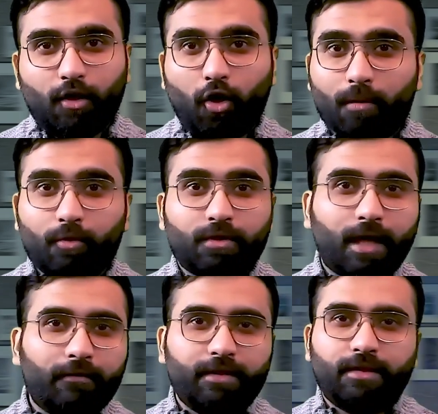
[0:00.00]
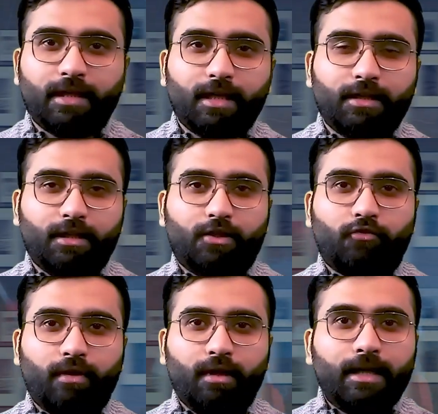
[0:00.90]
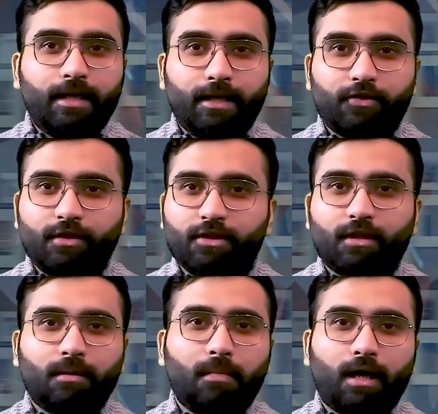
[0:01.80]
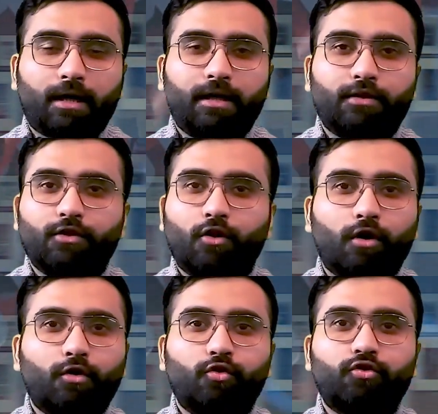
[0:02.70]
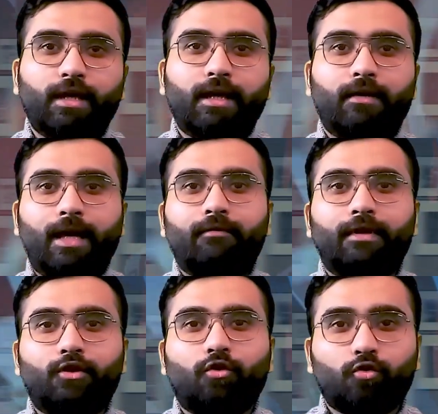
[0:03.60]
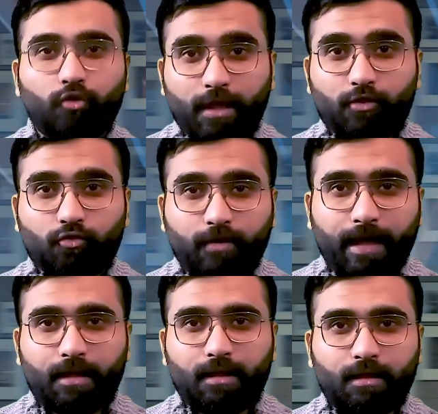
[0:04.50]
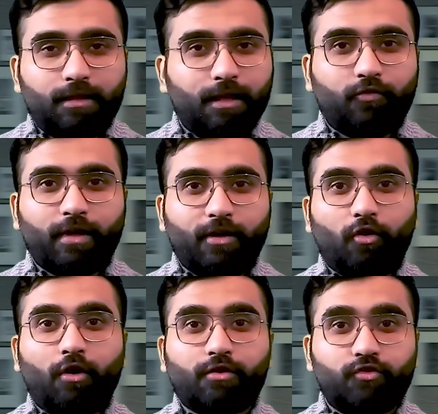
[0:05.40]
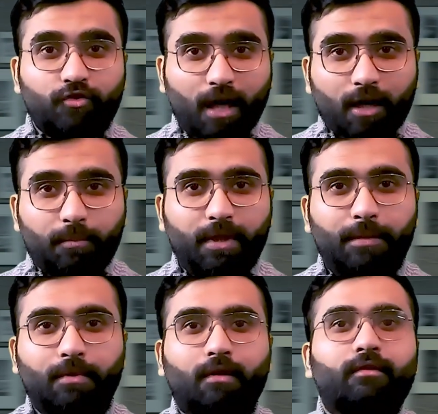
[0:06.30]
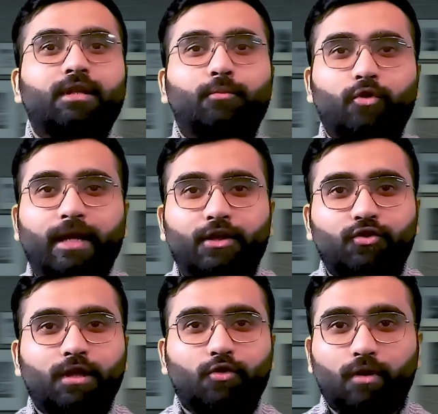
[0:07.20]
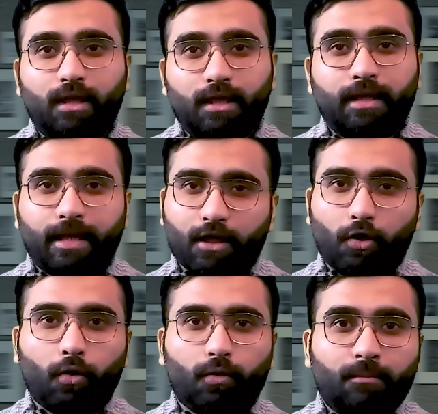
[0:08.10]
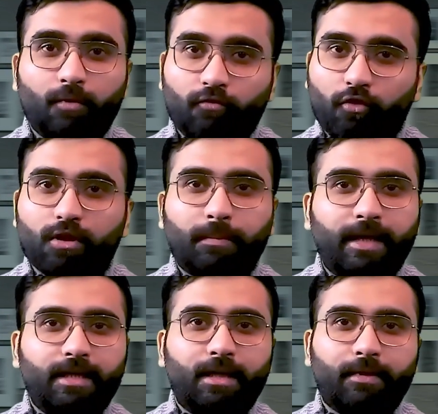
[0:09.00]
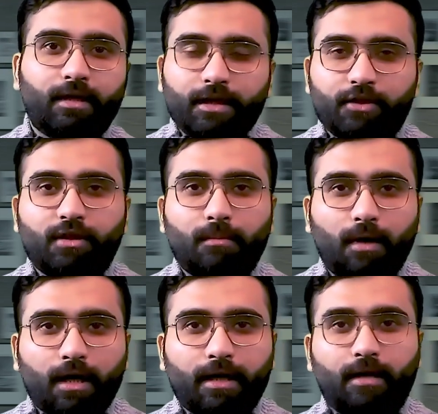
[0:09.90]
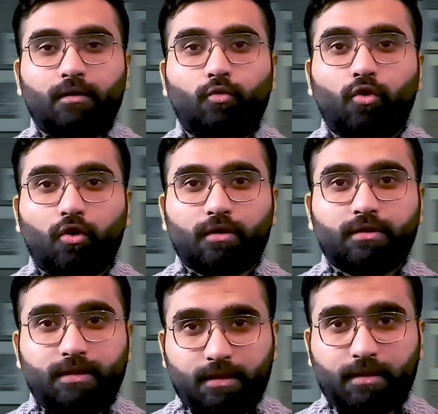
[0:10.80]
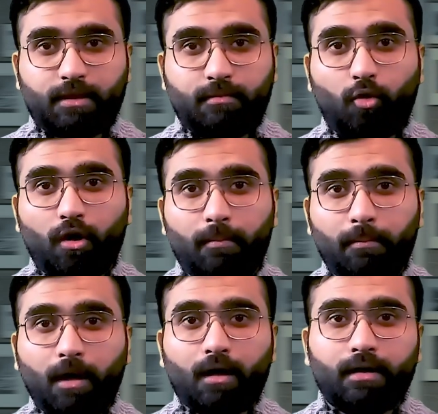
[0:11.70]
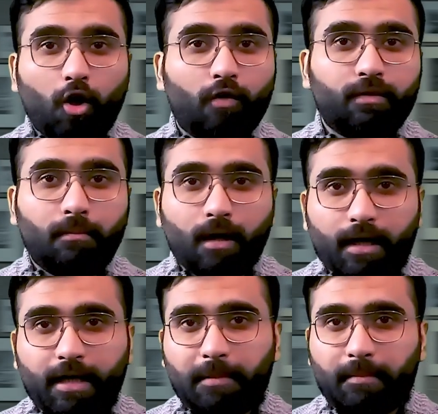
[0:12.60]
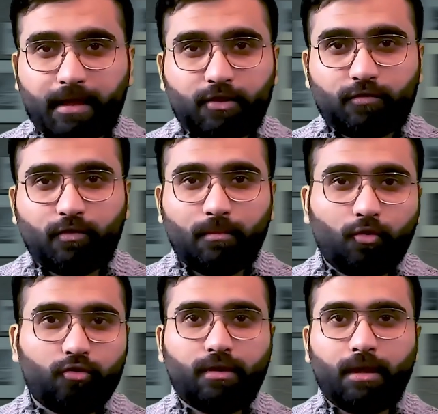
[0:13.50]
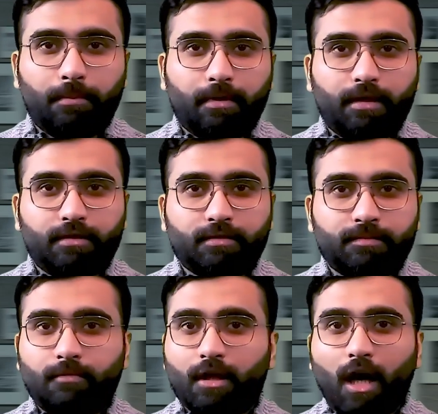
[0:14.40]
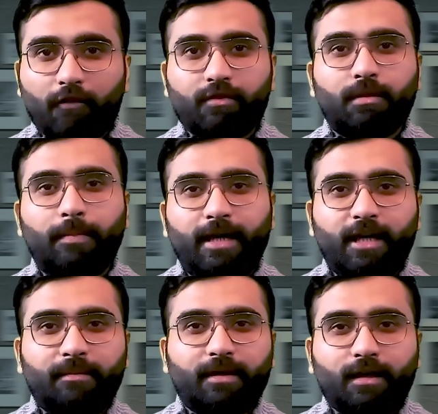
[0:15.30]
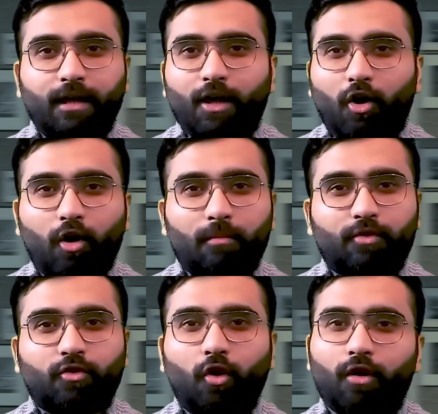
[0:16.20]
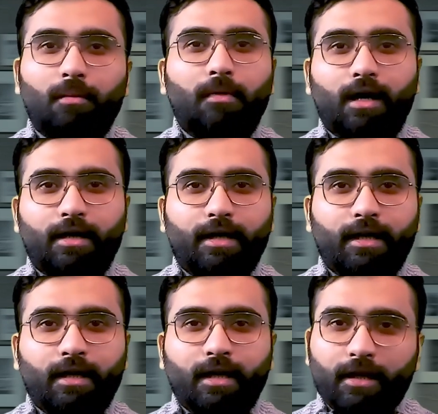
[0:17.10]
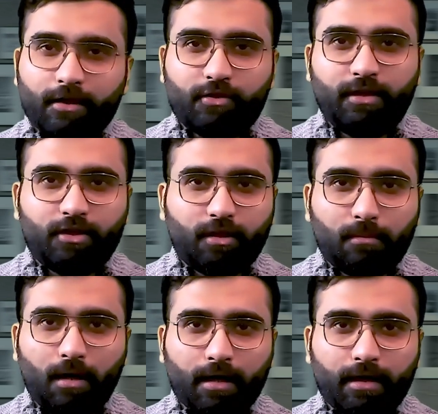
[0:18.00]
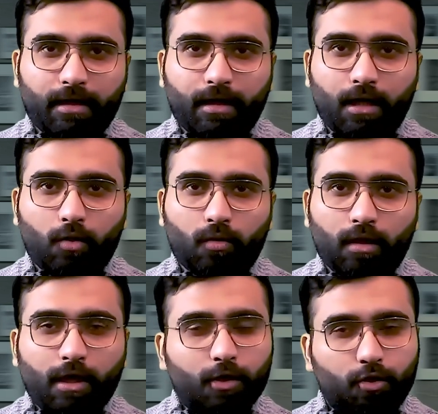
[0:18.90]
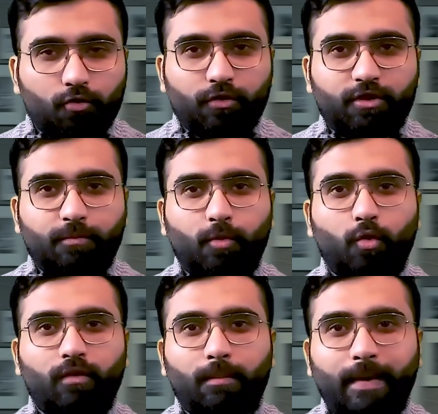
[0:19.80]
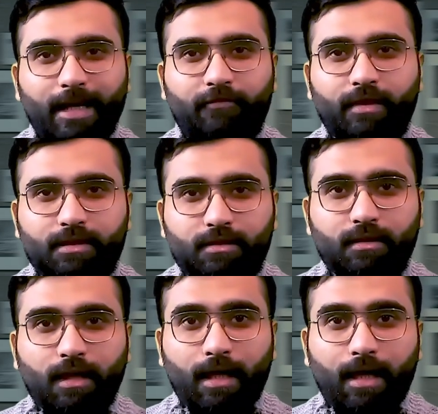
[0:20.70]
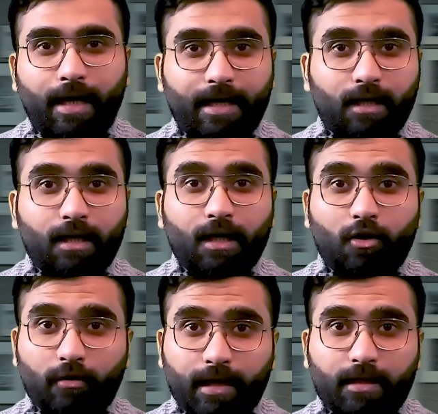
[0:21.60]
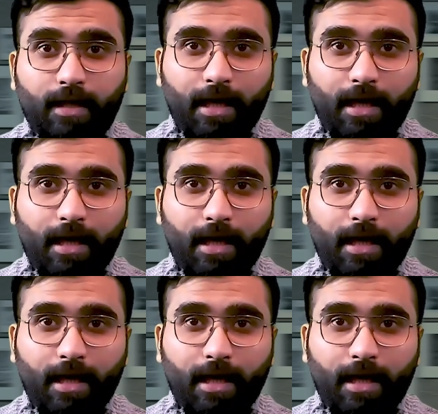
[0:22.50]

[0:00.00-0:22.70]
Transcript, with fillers: Almost every single industry needs digital marketers in order to stay relevant on today's society. Therefore, it draws young people with the potential to learn and grow. Before the pandemic, digital marketing was just a small part of the marketing mix for most companies. But after the pandemic, almost all the marketing is digital marketing now due to its proven benefits like correct